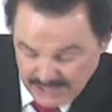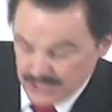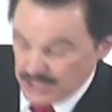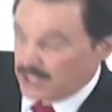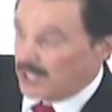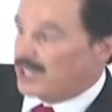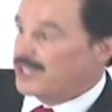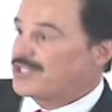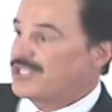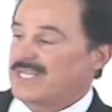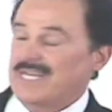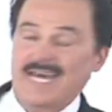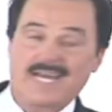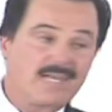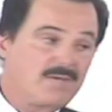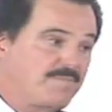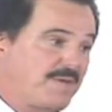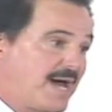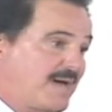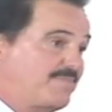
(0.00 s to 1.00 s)
Georgia and
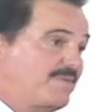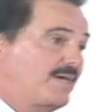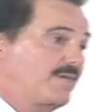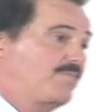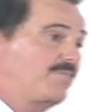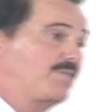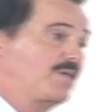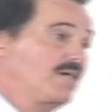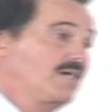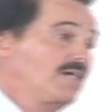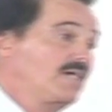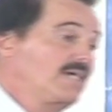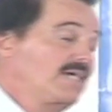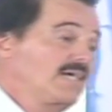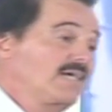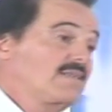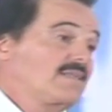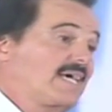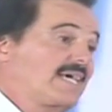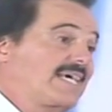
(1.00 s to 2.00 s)
Alabama.
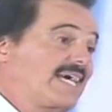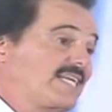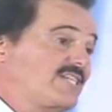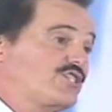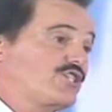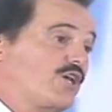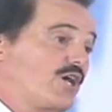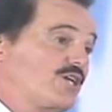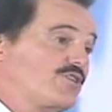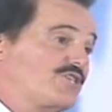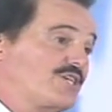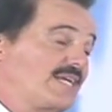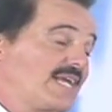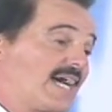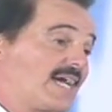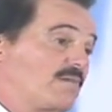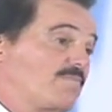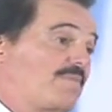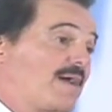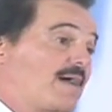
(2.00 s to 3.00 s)
They get Georgia and
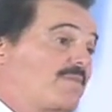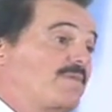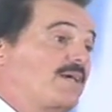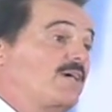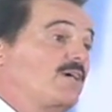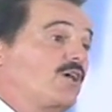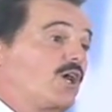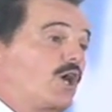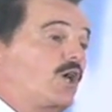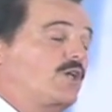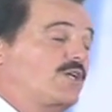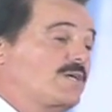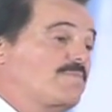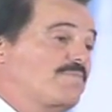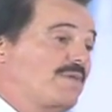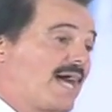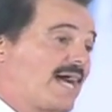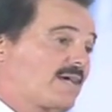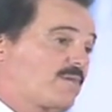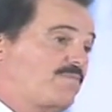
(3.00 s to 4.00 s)
Alabama, only
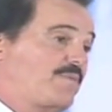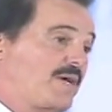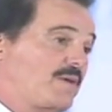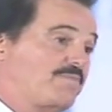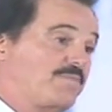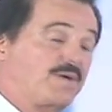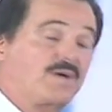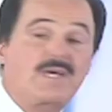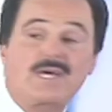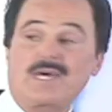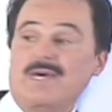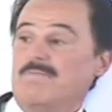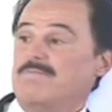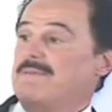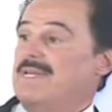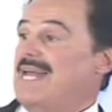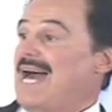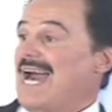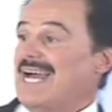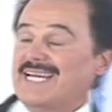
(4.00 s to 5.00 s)
black people.
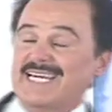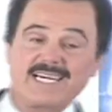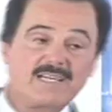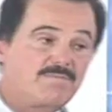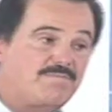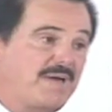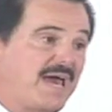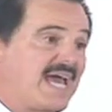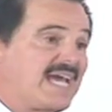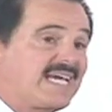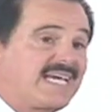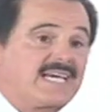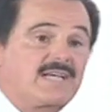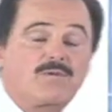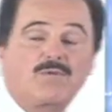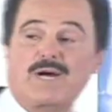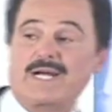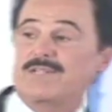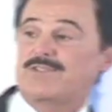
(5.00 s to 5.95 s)
Menachem Begin went